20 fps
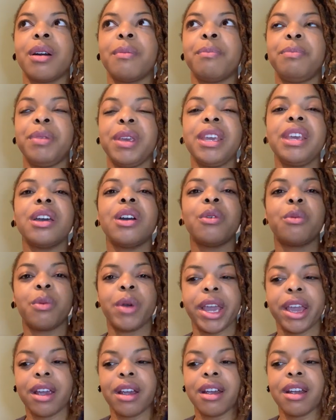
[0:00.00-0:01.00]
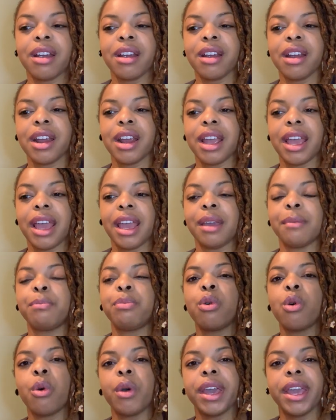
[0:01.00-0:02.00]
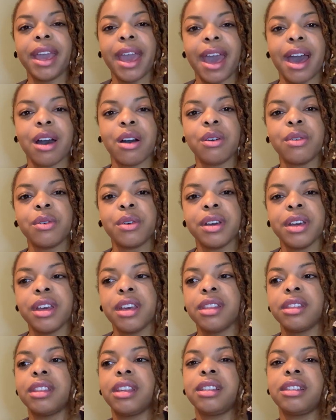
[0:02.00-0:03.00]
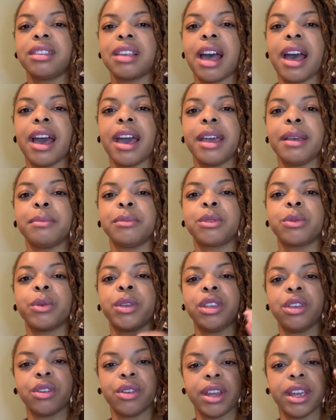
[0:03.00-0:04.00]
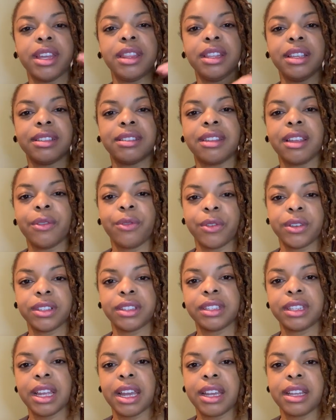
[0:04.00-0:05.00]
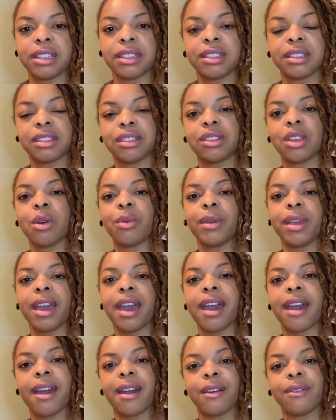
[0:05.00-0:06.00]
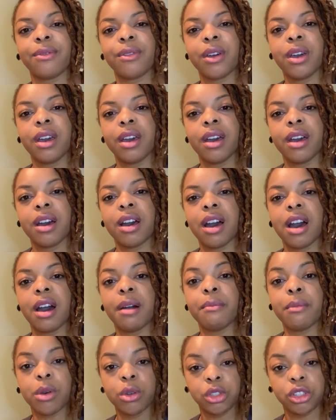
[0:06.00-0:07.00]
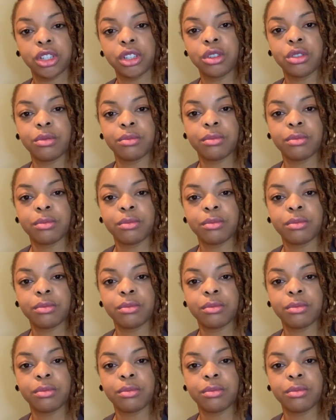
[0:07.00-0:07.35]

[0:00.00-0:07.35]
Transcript: be aware and point out the times when you're in these different states. So we have emotional